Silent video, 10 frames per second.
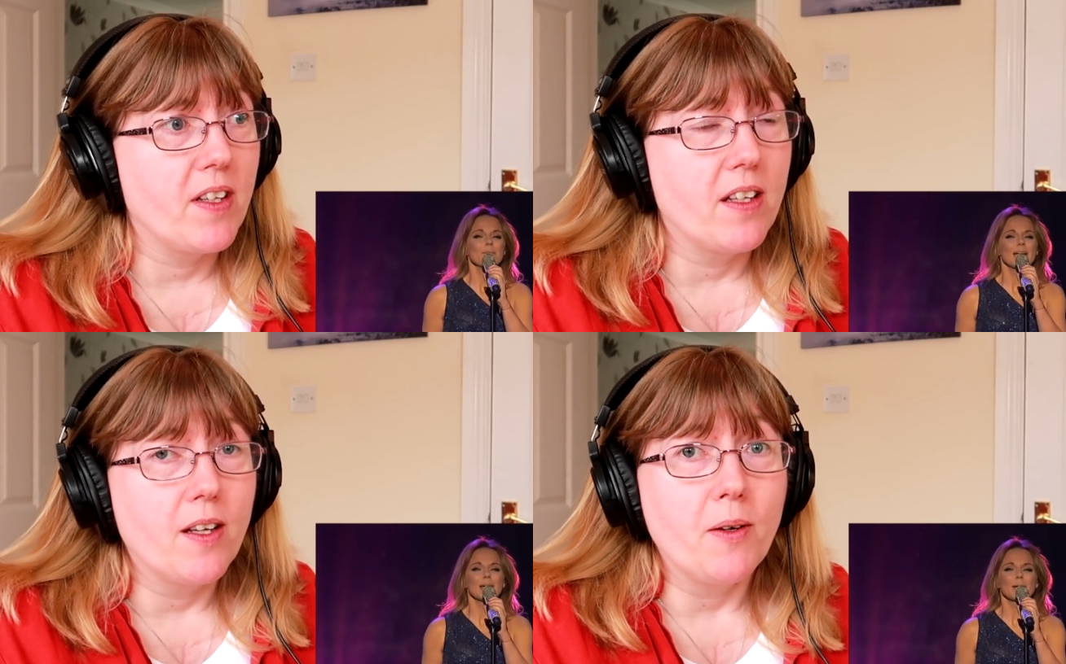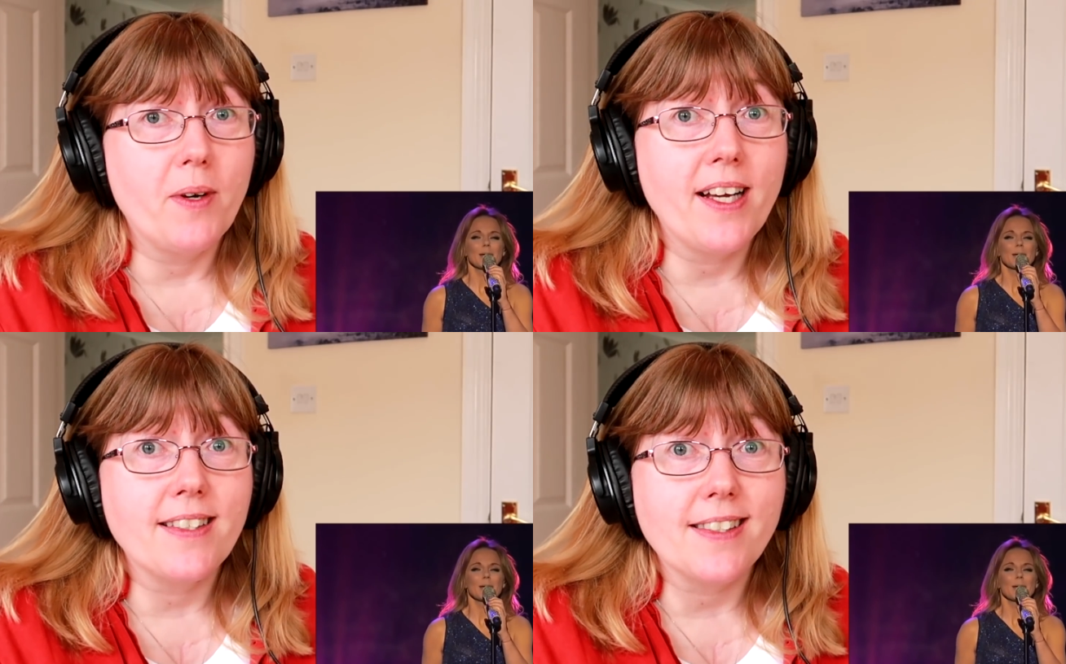Speaker 1: My
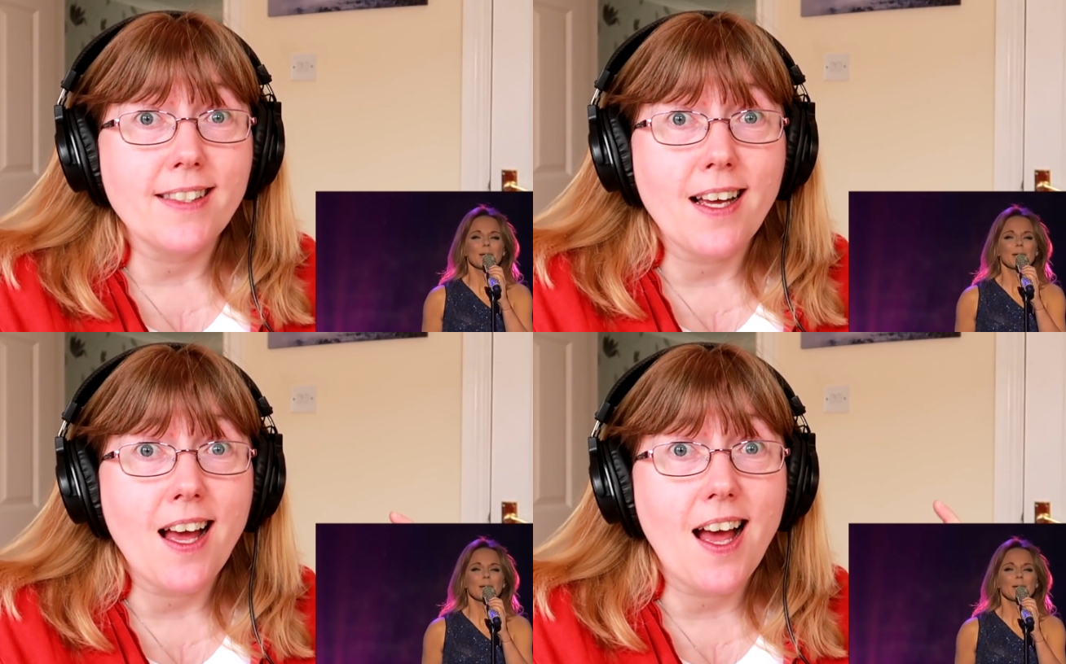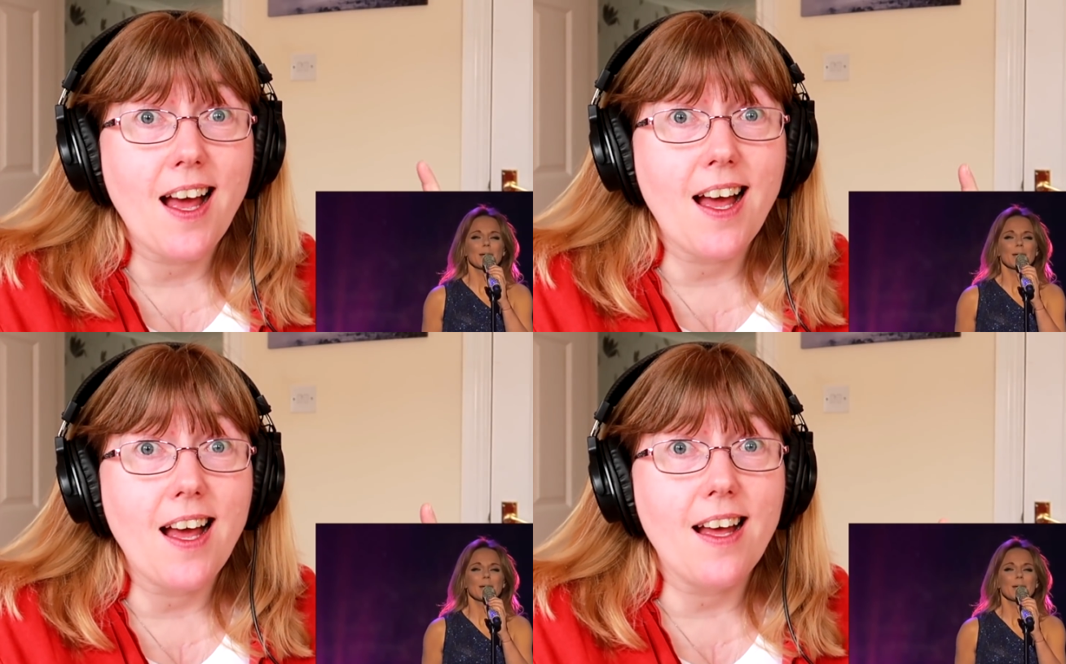wasting.
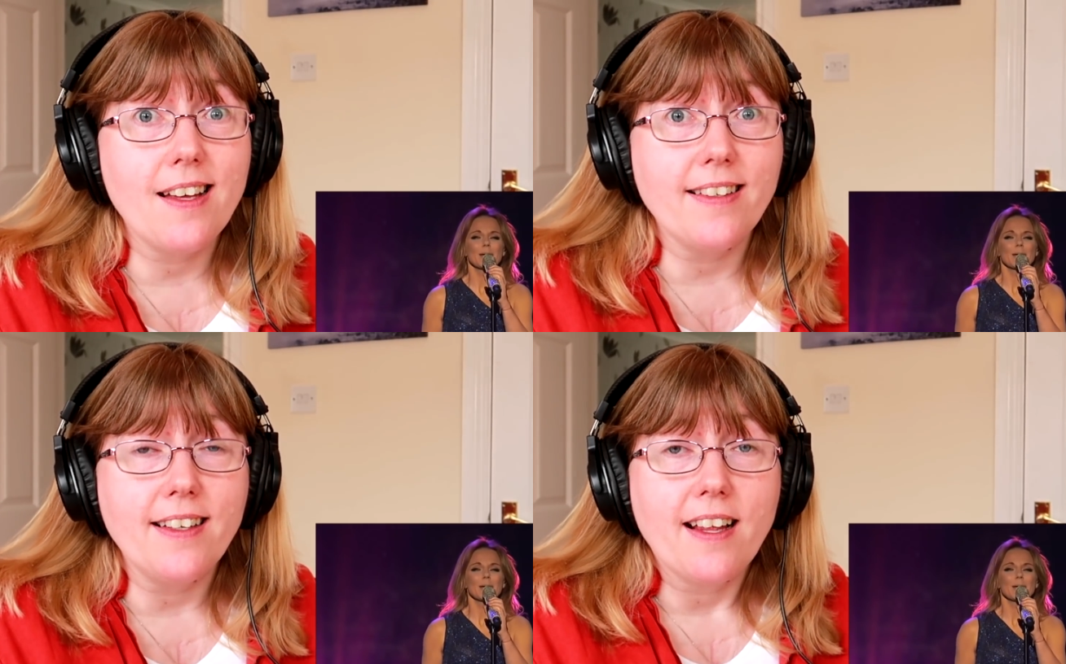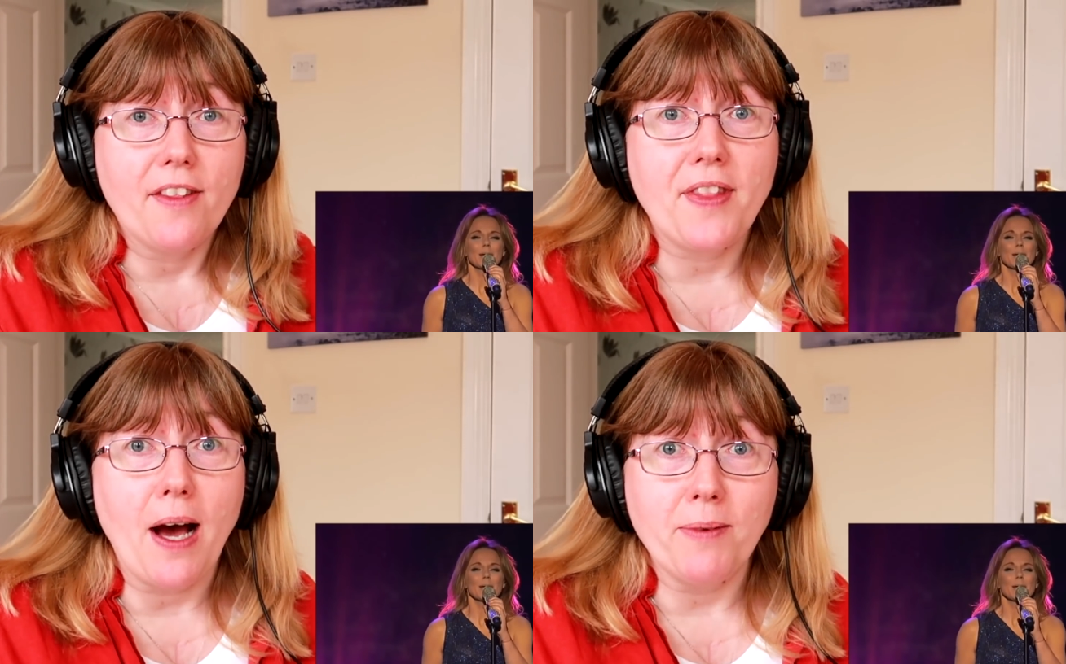
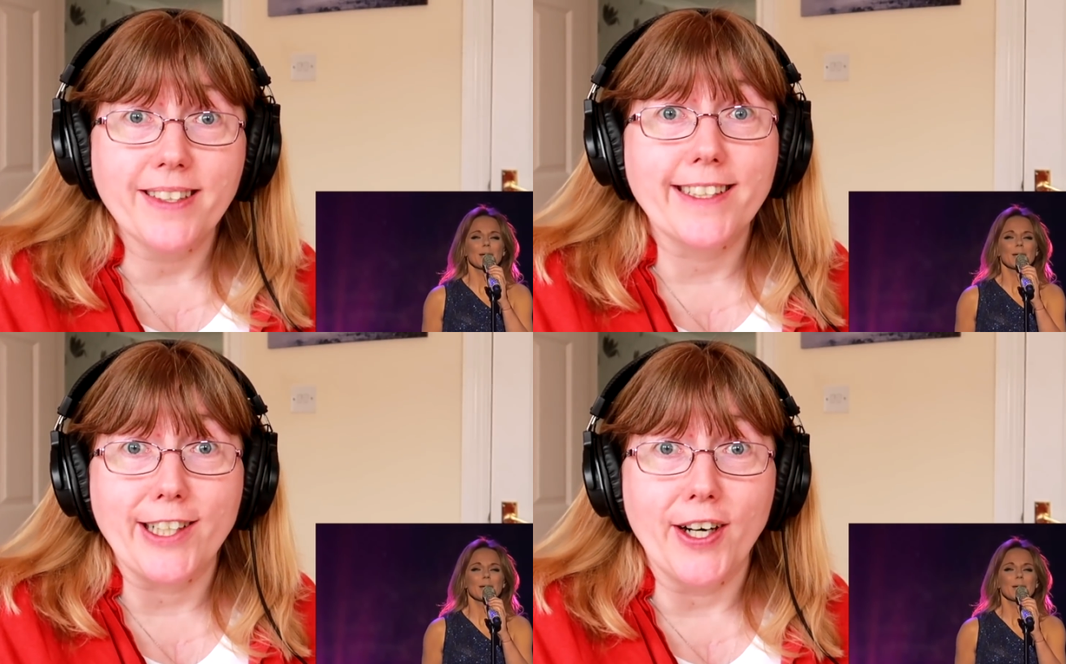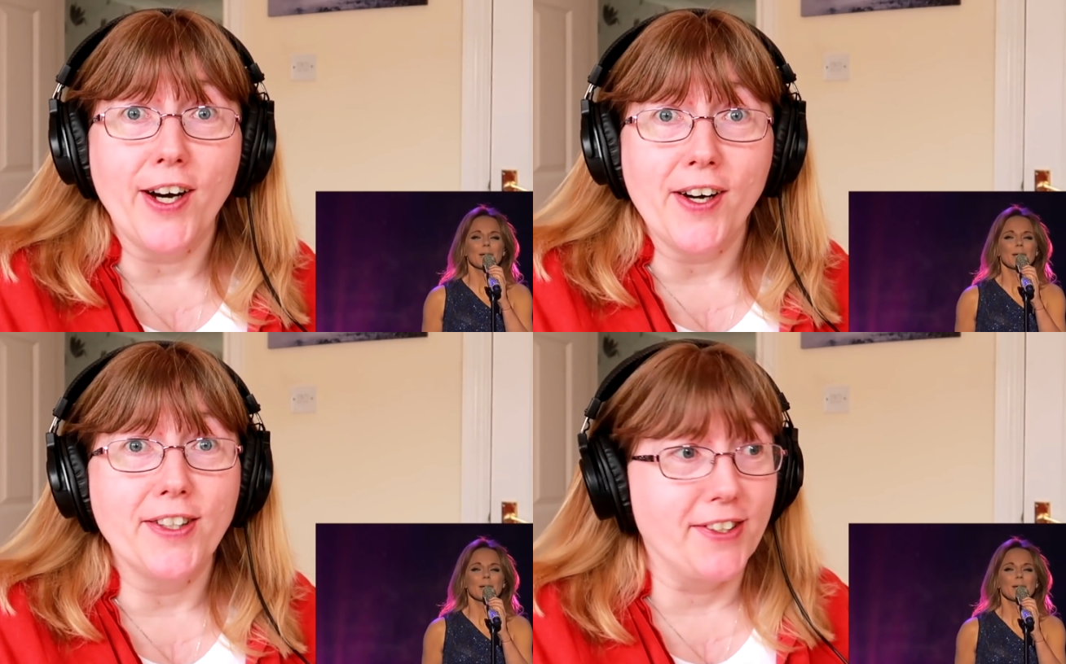That was
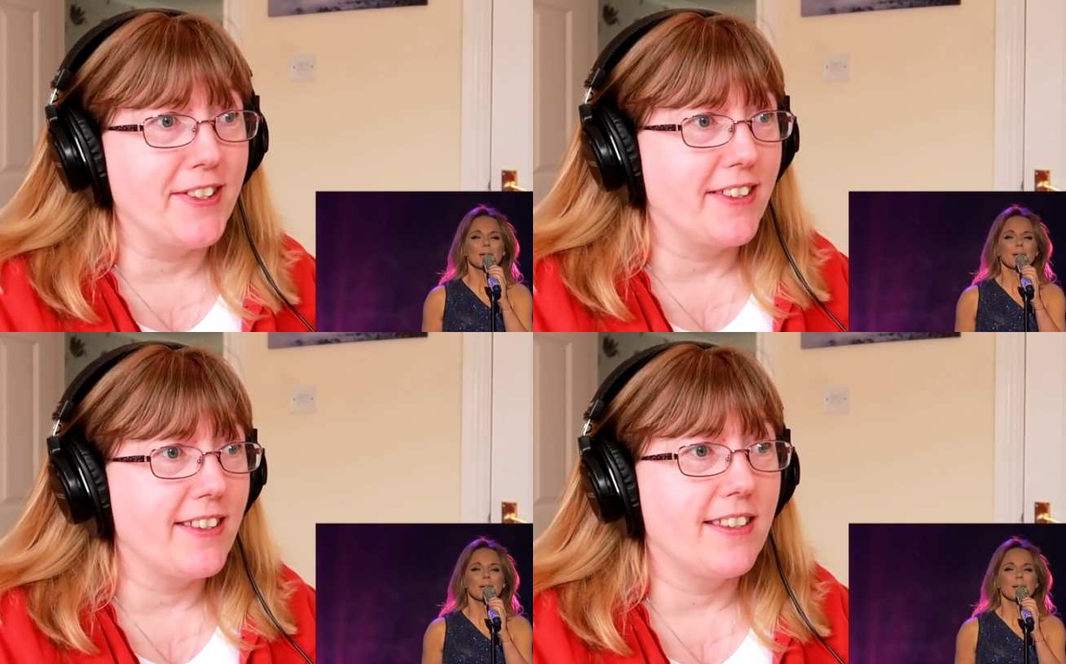good.